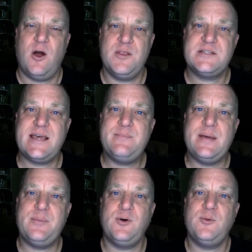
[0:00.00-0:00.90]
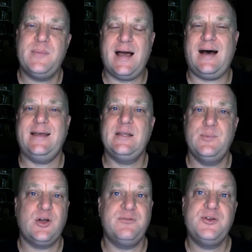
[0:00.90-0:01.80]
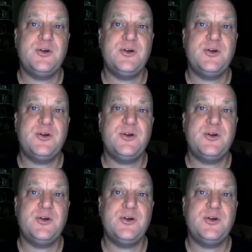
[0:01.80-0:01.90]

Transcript: are the same people behind the book of